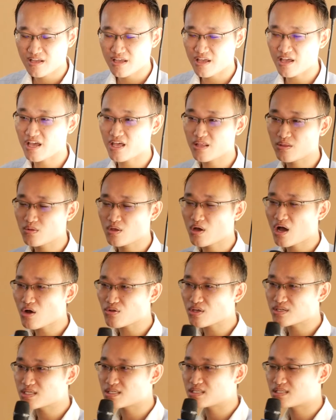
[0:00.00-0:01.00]
And how
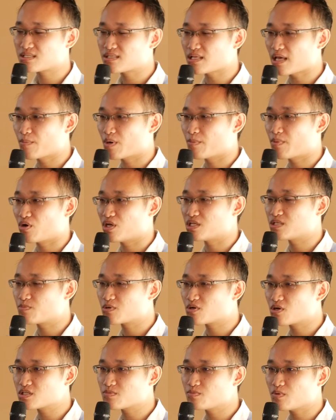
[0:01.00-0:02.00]
does it stem about? Is
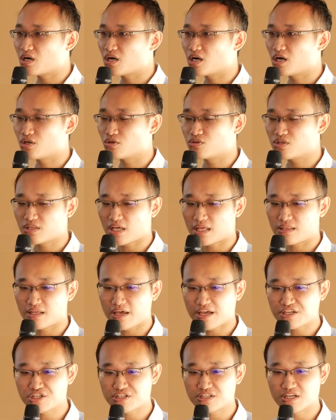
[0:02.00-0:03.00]
because you think that
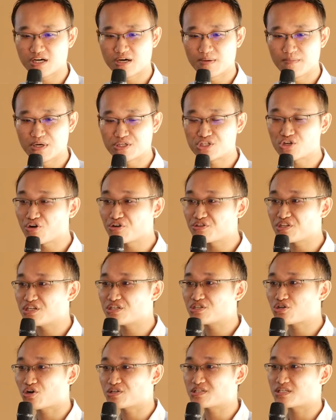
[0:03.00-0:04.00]
actually the majority
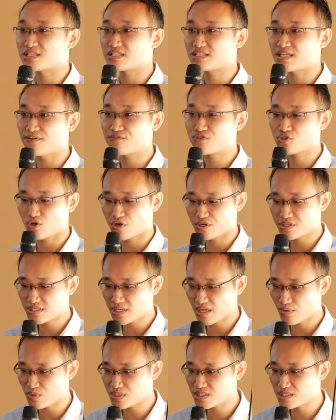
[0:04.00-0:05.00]
choice is a safe choice,
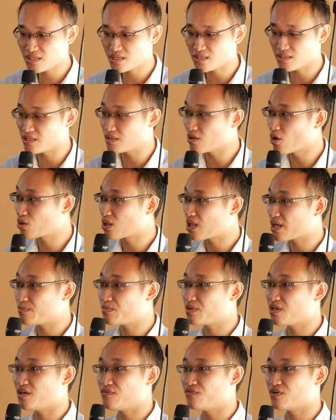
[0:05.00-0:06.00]
and we see it in online
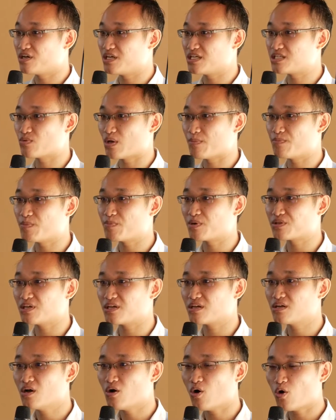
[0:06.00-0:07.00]
behavior is when people
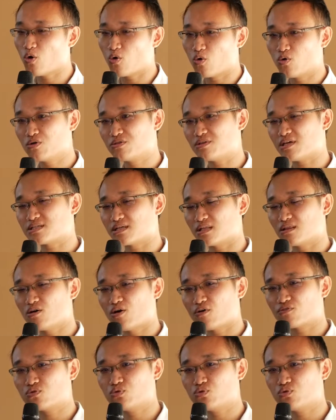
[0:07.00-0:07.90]
think, oh, there's a lot of